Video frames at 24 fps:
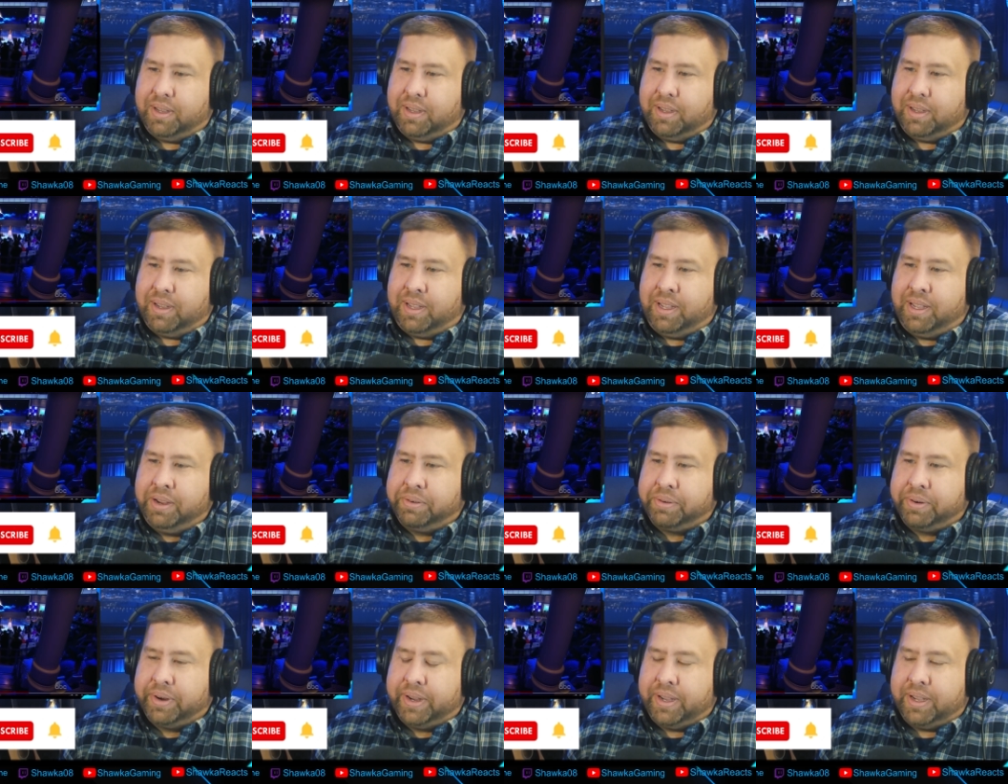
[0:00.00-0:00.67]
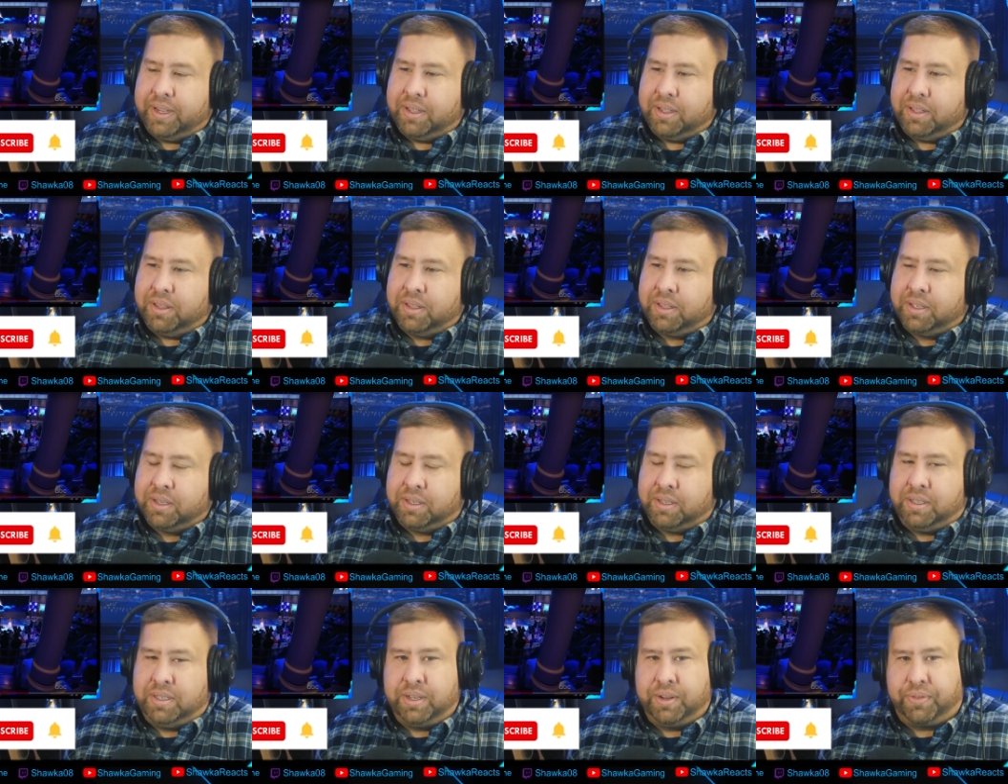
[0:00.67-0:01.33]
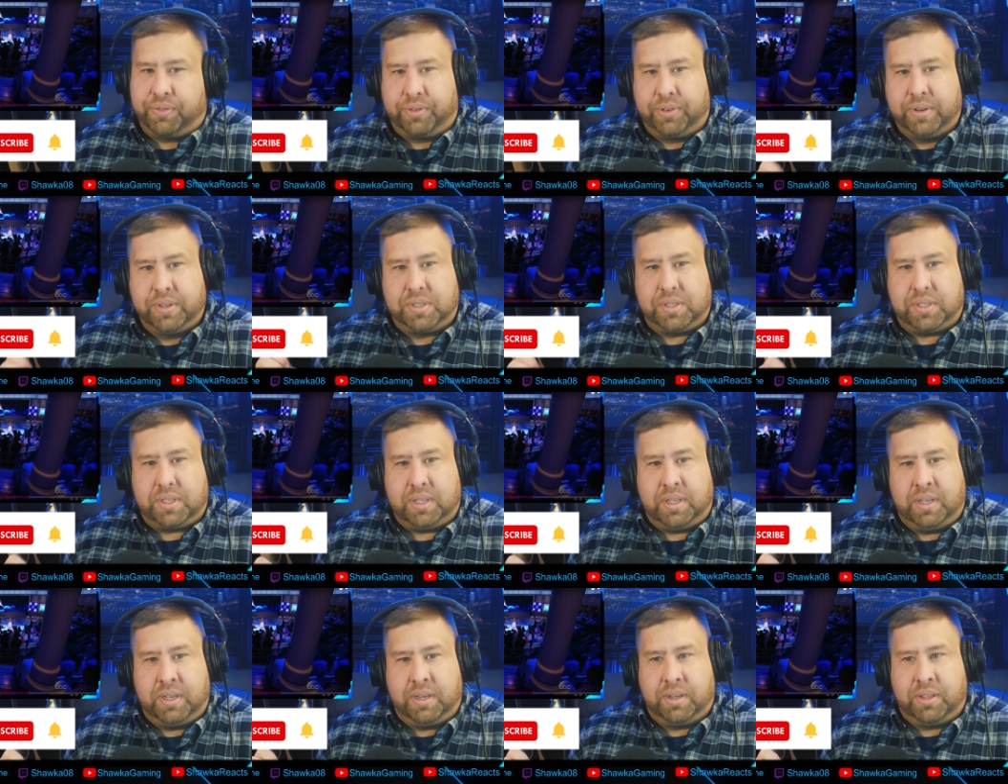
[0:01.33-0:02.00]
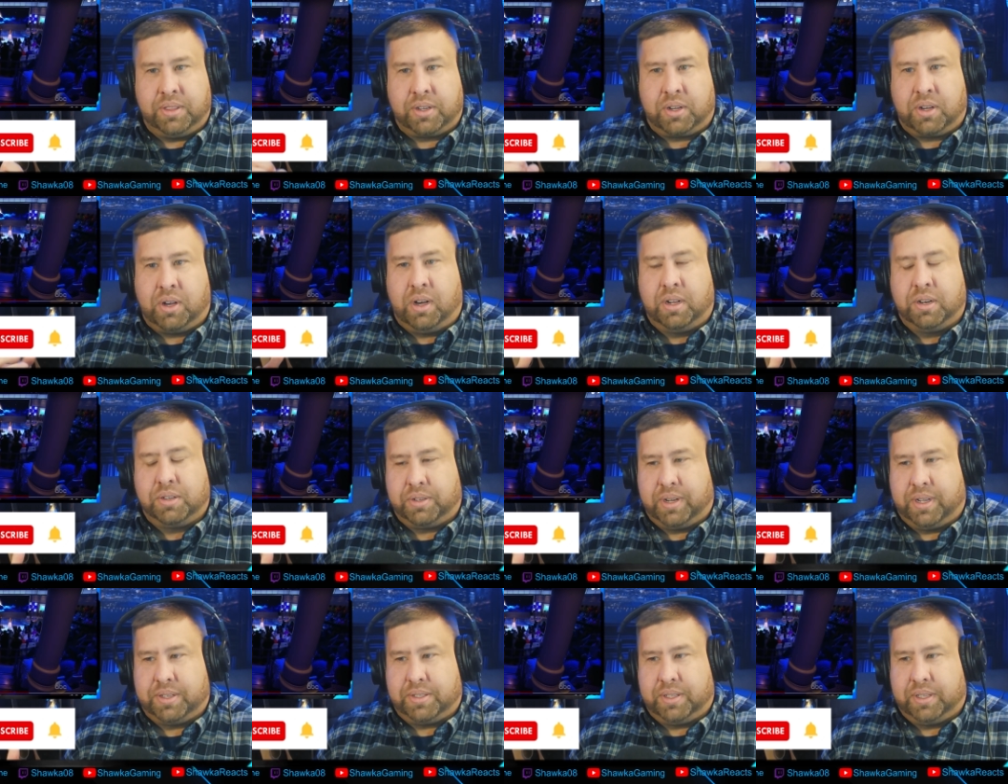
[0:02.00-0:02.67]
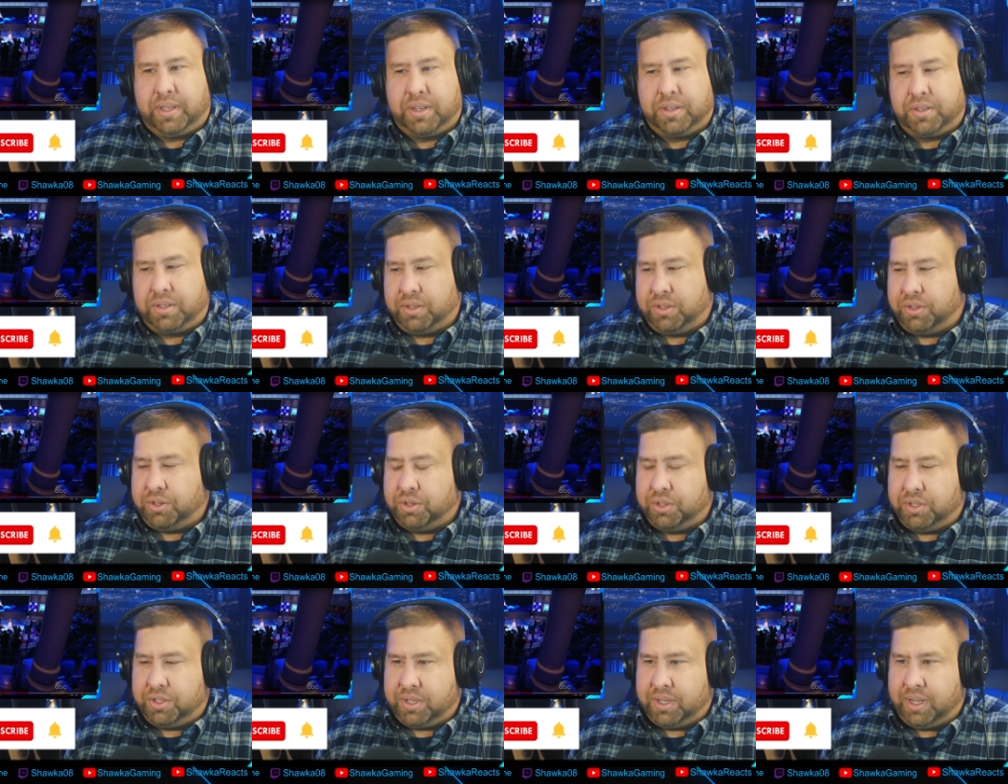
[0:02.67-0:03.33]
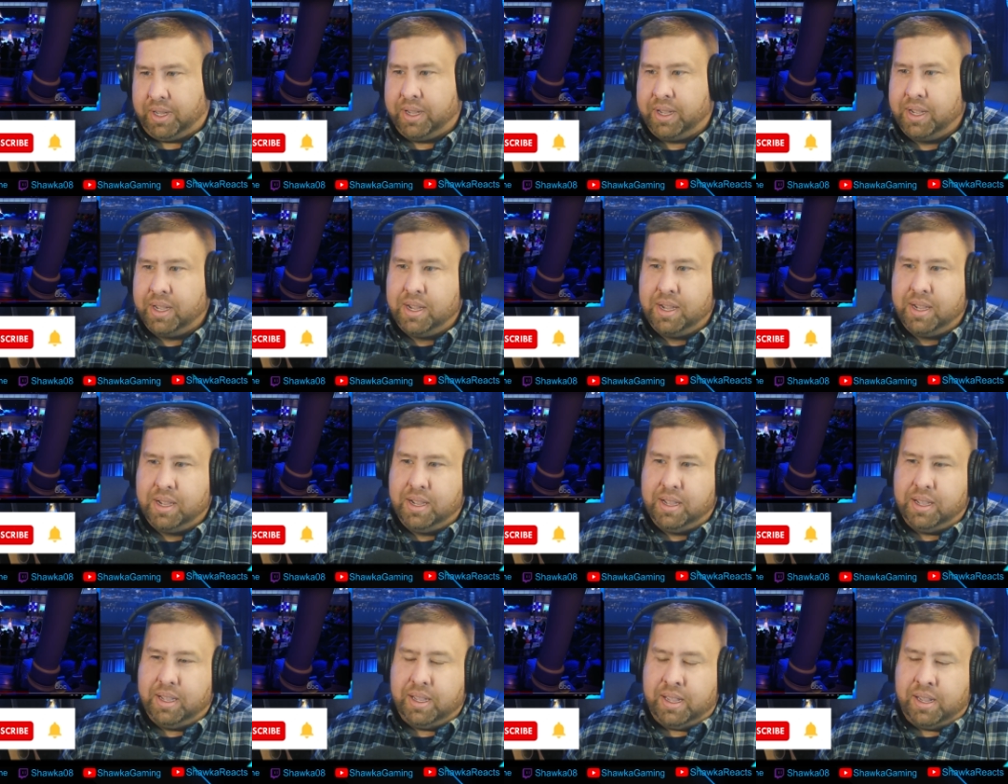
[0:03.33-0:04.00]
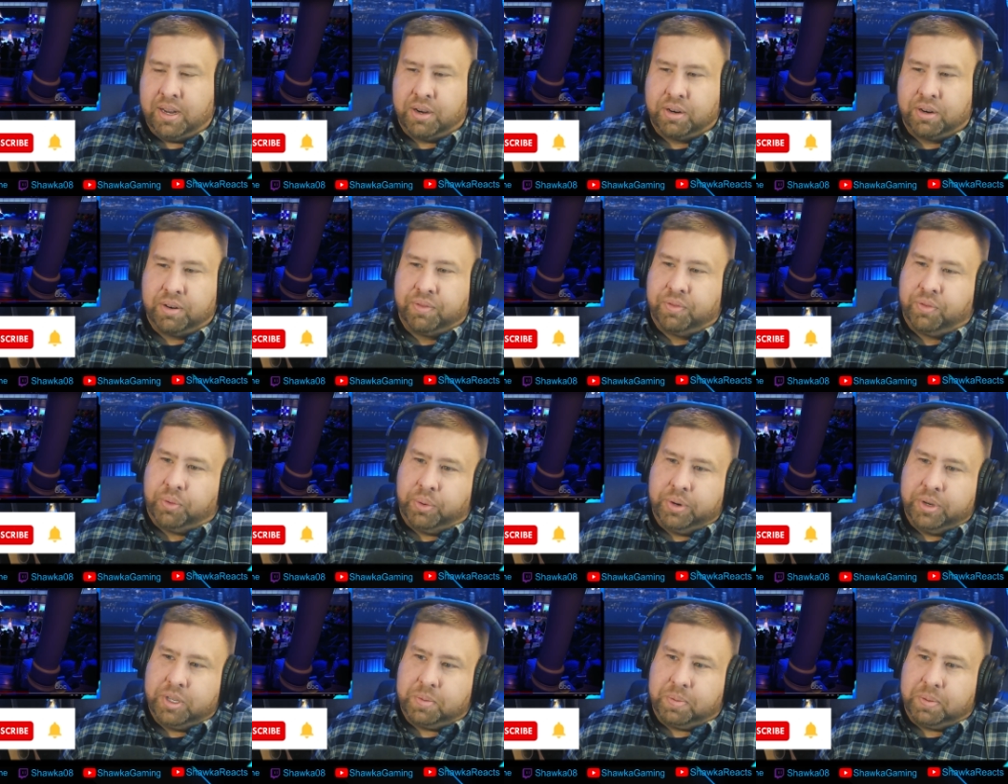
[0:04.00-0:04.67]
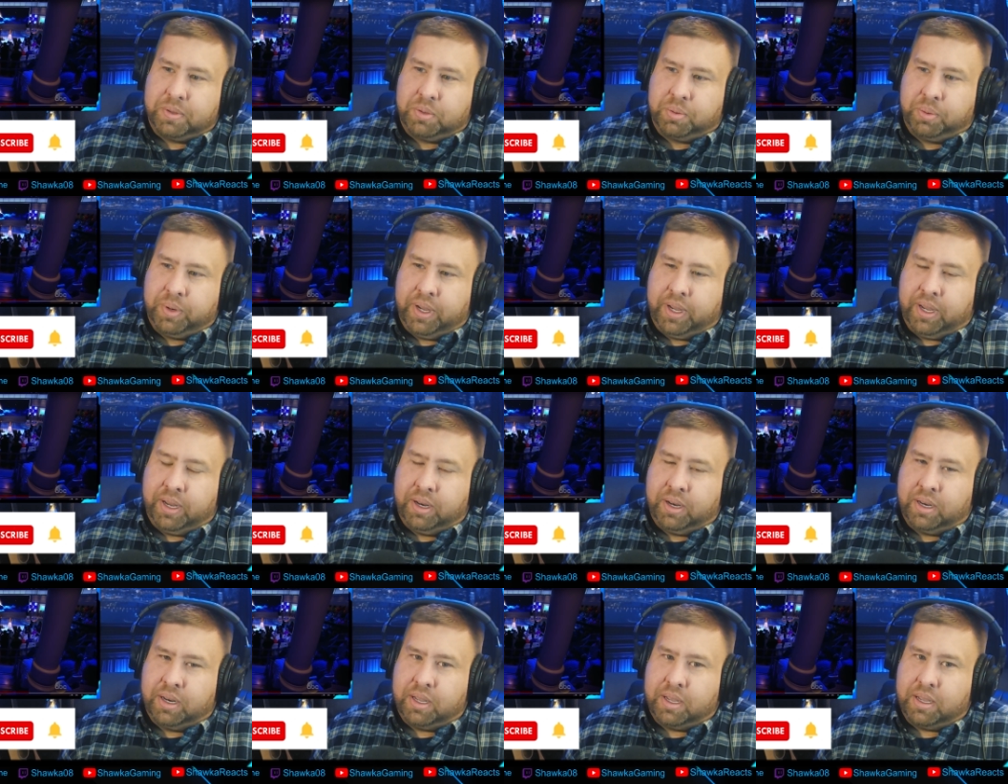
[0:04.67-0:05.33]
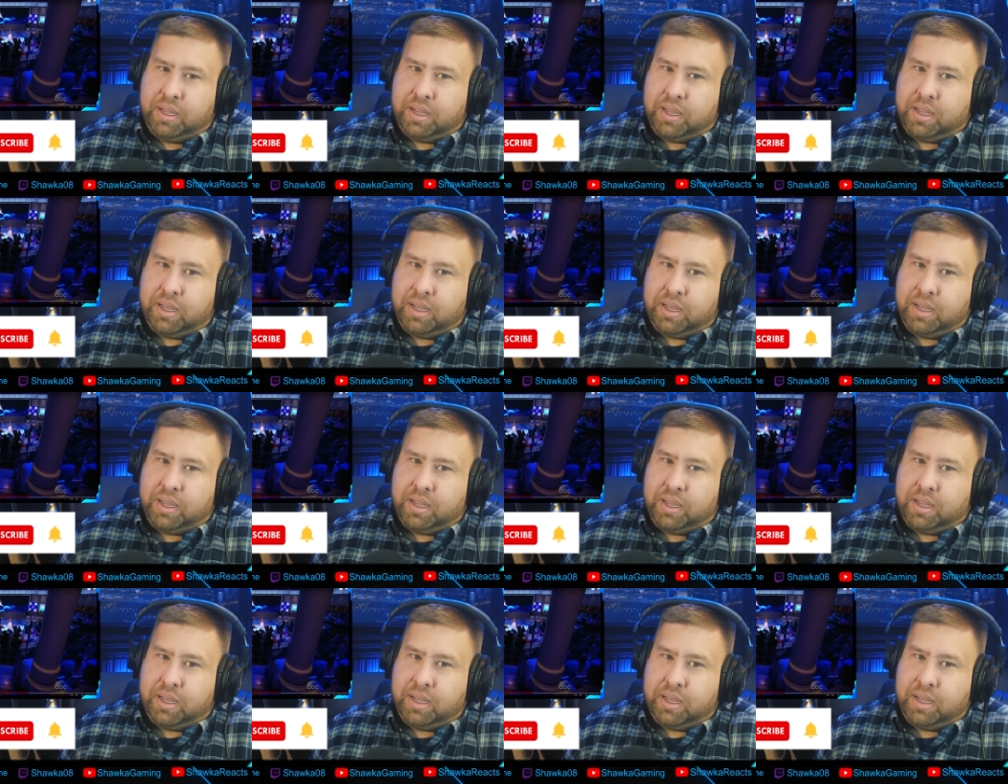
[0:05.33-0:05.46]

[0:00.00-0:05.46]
hearing the difference in the contrast, I guess I should say, in her voice between